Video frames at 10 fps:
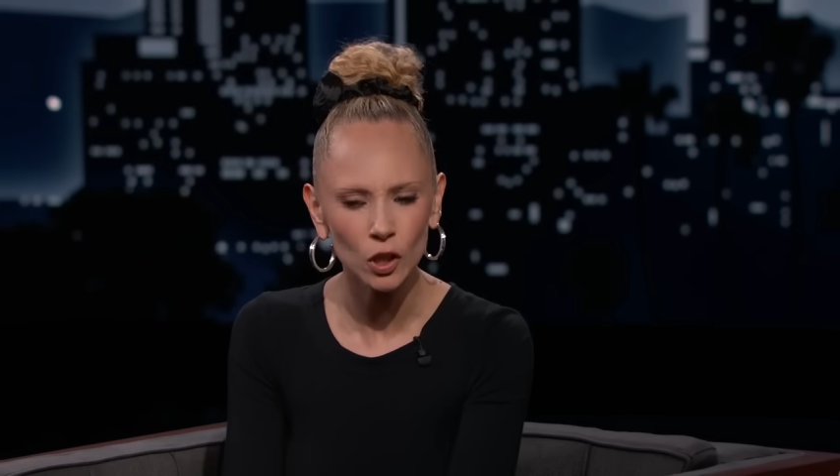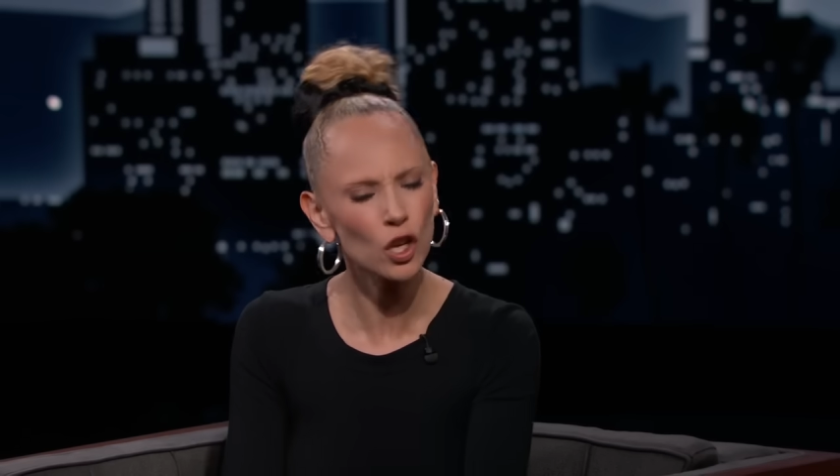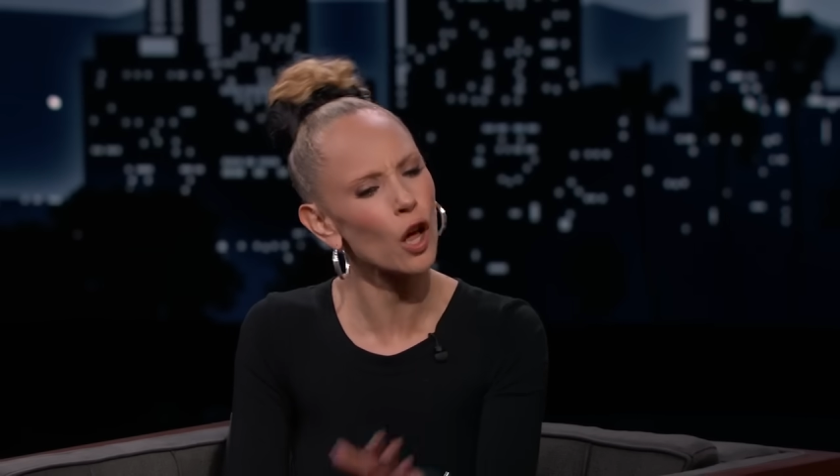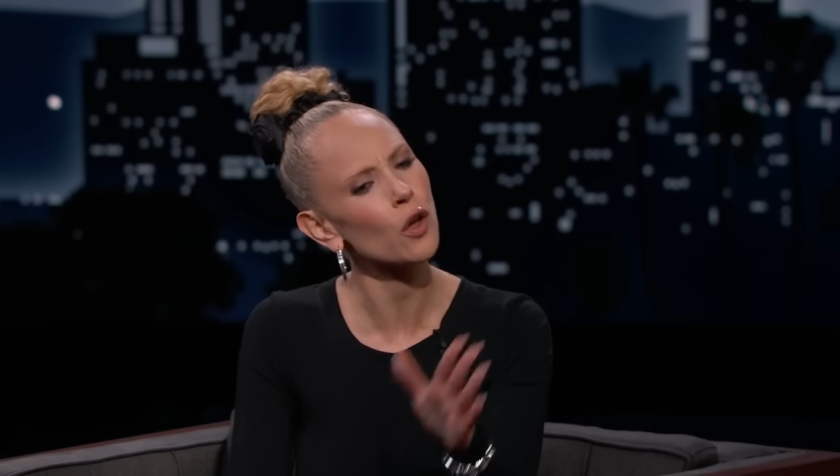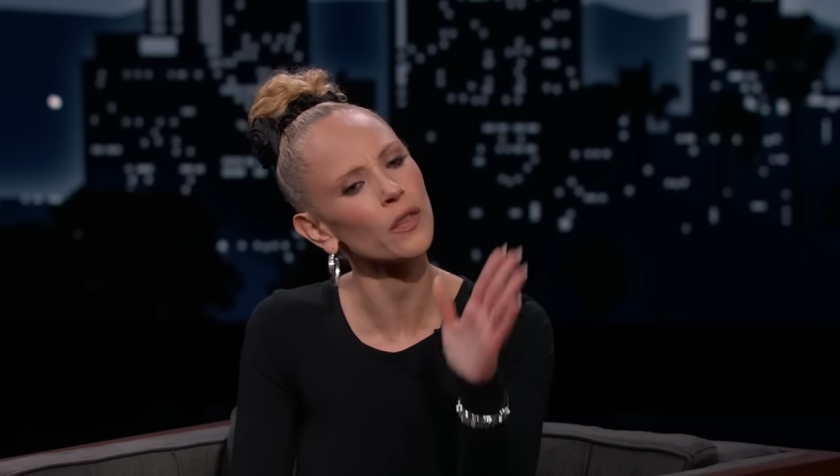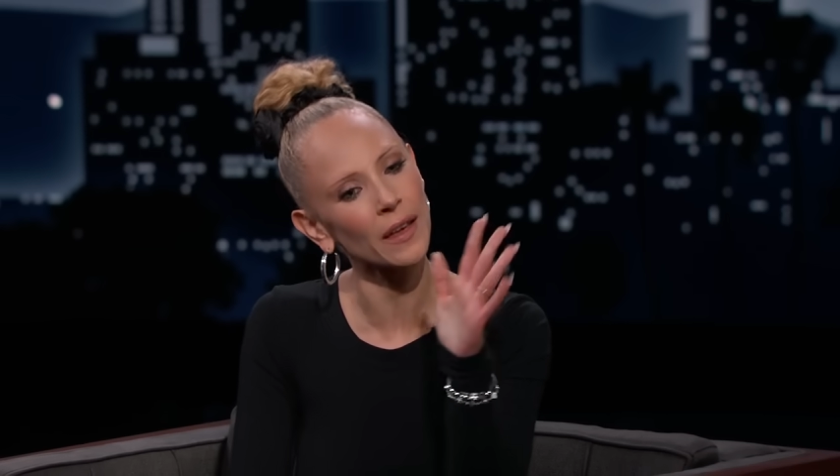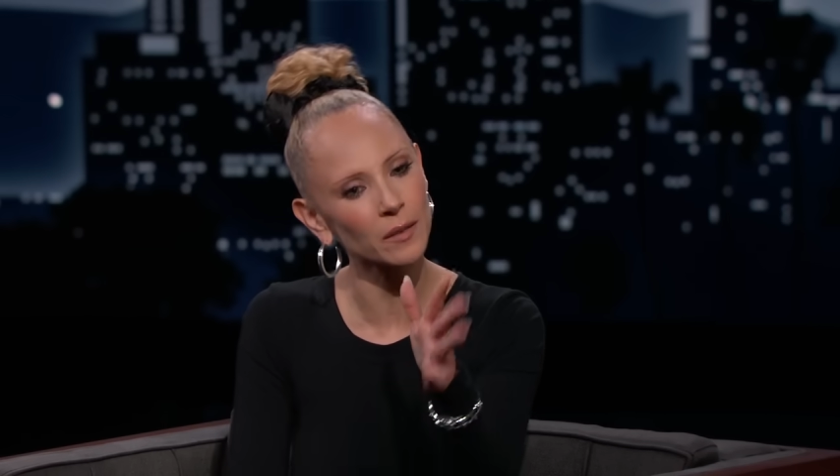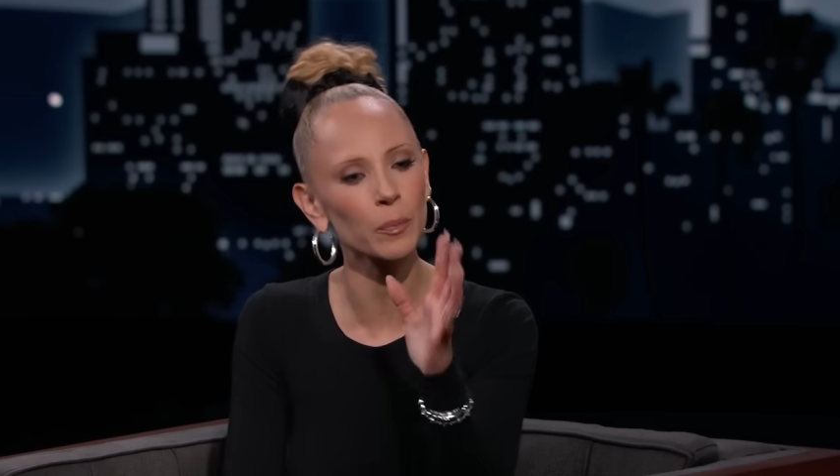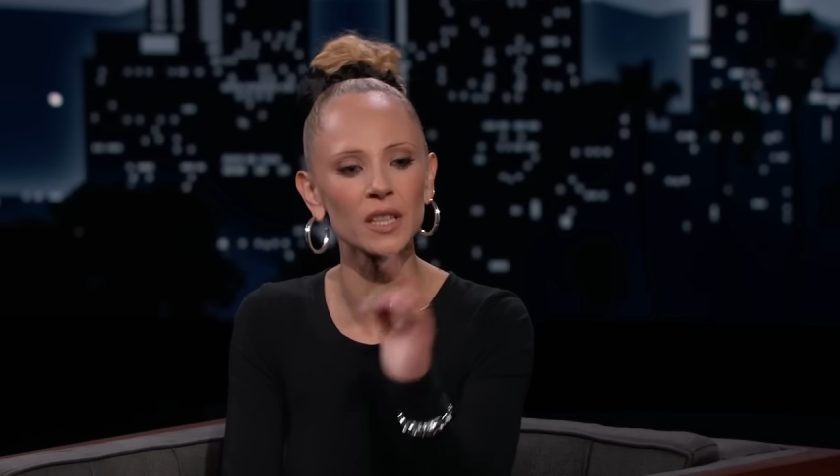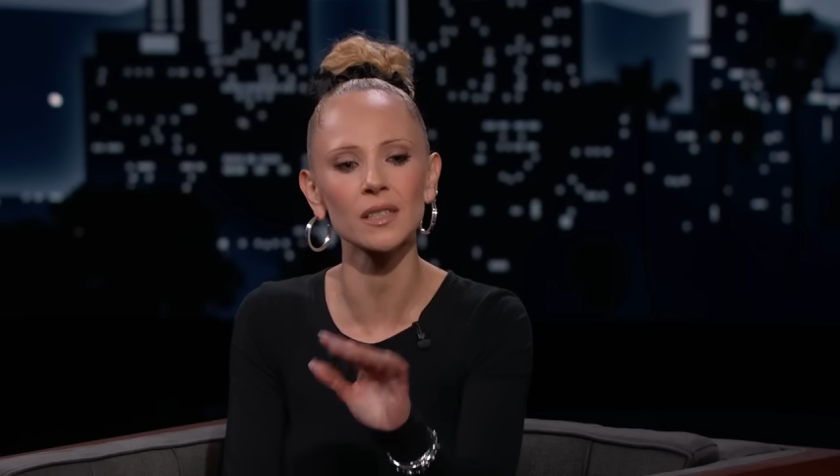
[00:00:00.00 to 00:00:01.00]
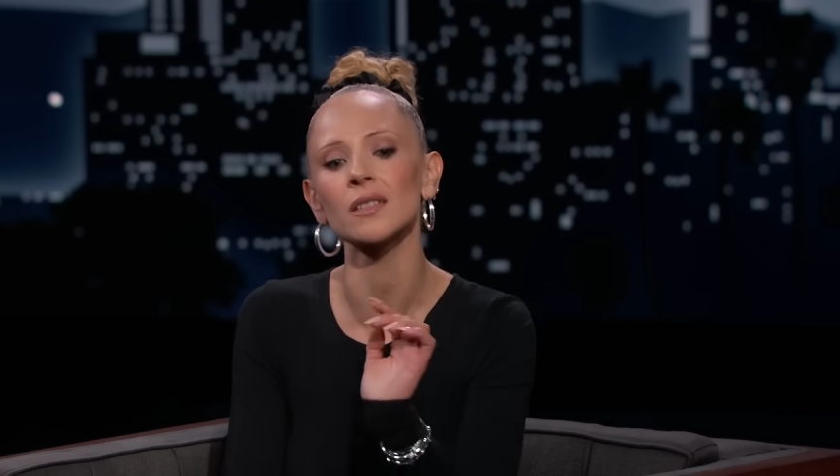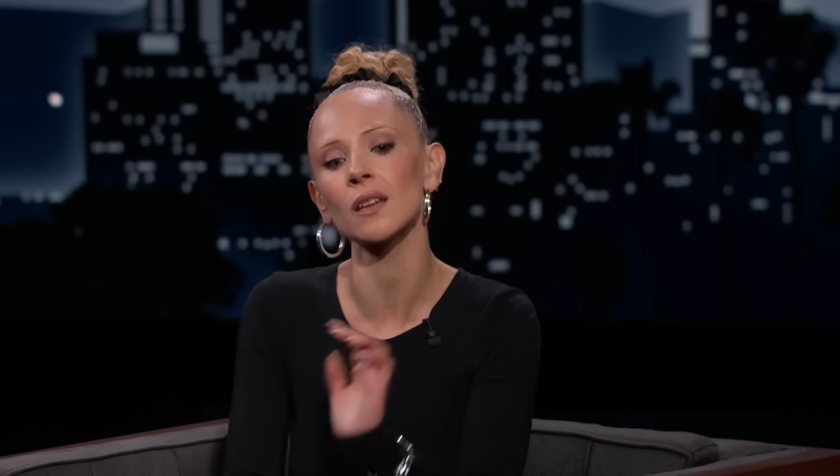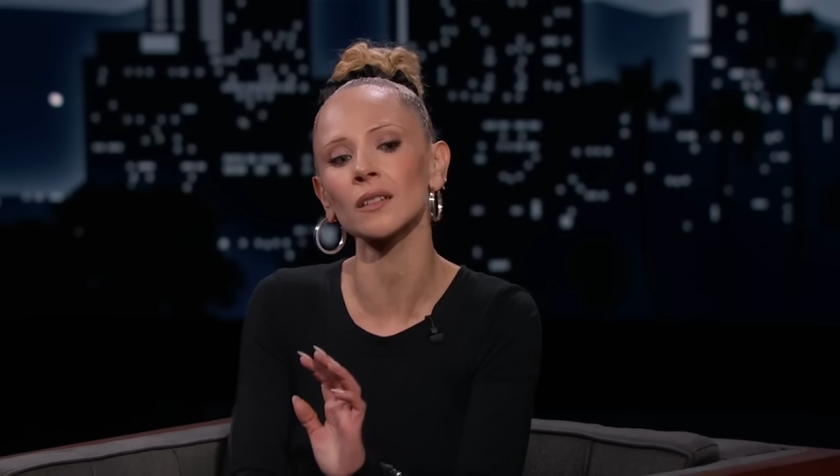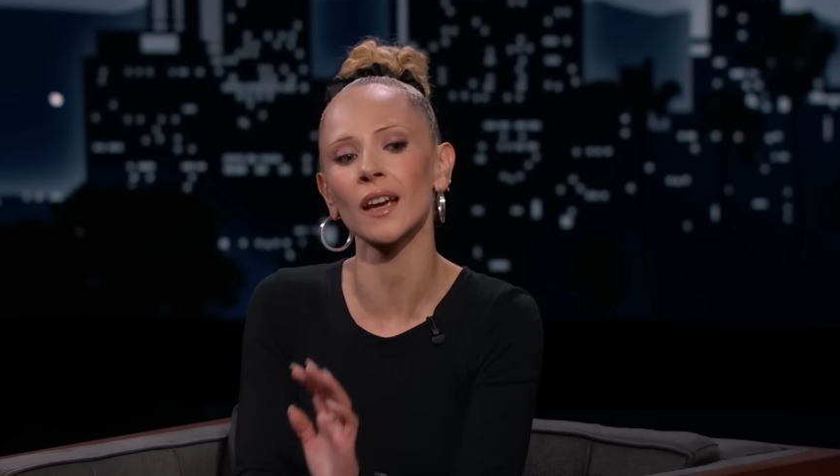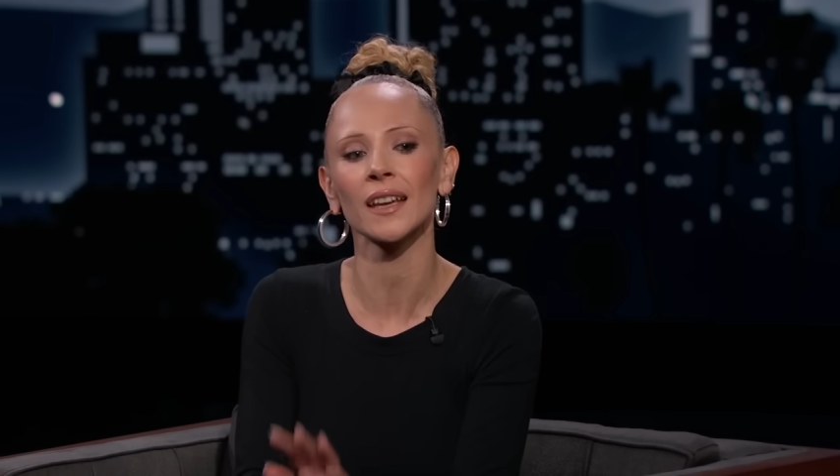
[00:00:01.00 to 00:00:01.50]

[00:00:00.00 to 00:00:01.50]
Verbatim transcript: no, that because the stunt